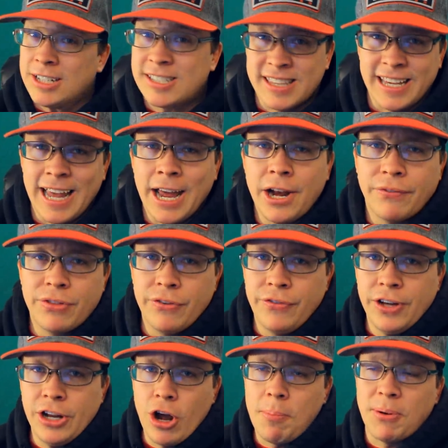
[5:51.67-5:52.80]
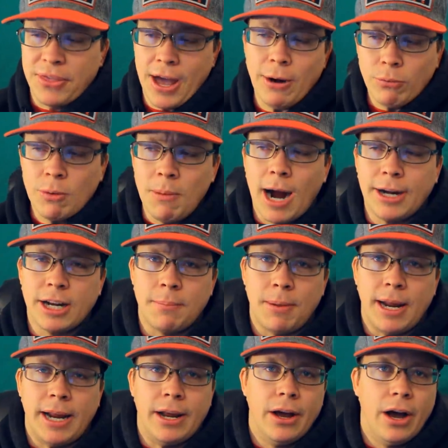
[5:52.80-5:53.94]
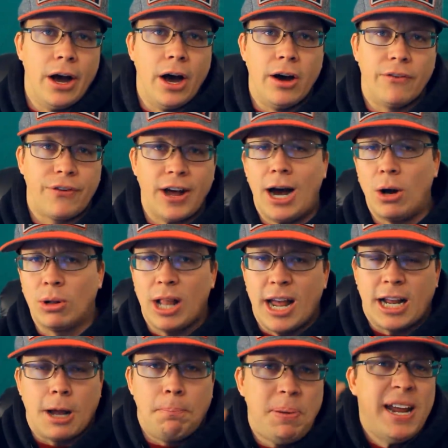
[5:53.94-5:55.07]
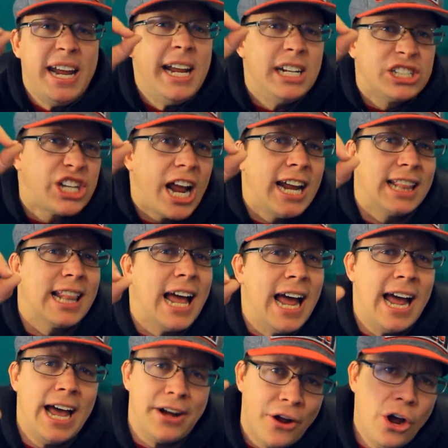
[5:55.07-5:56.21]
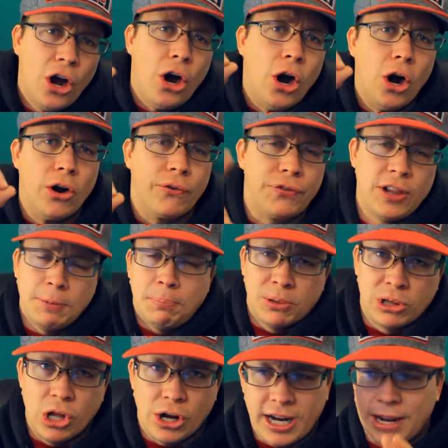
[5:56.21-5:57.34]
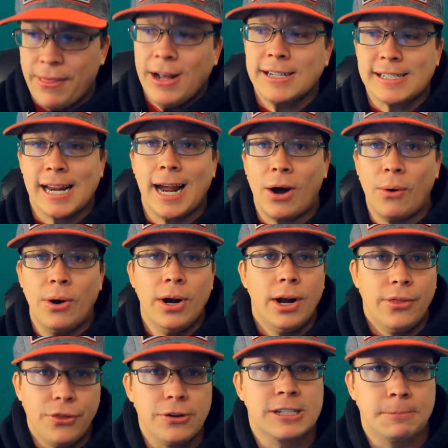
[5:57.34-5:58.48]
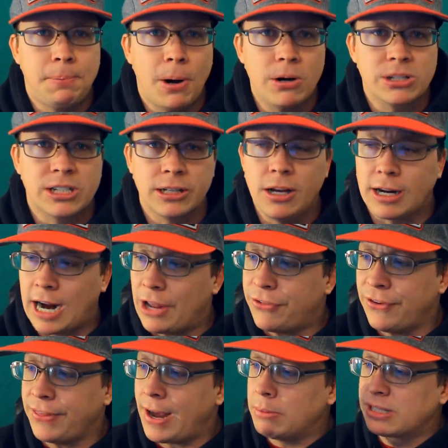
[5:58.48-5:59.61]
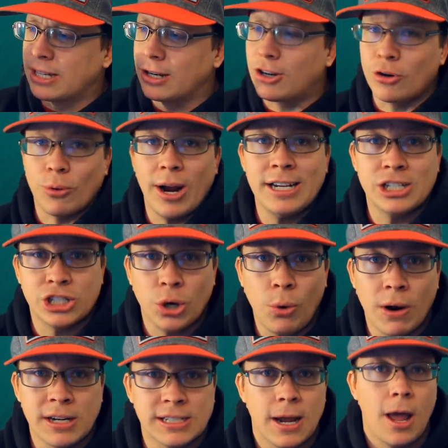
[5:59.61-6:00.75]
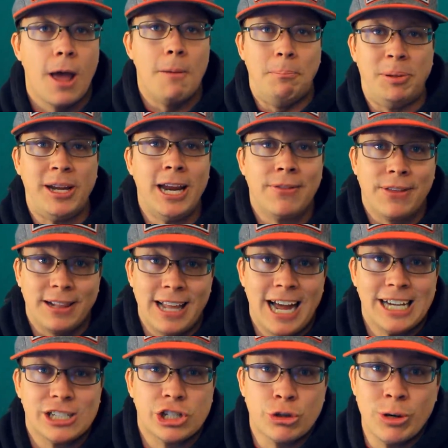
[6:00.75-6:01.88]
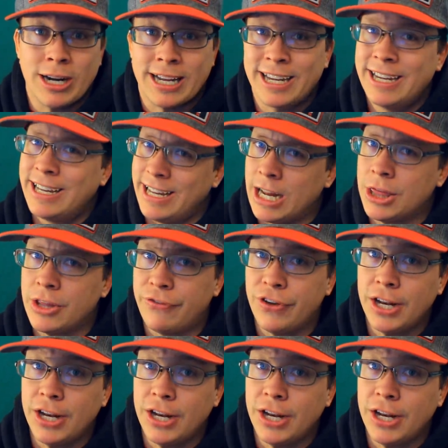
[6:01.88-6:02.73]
That's the end of the video, but that reminded me of how like a PJ lad hard flip would look, and that's how they're supposed to look. I think that was a great choice being the last trick in the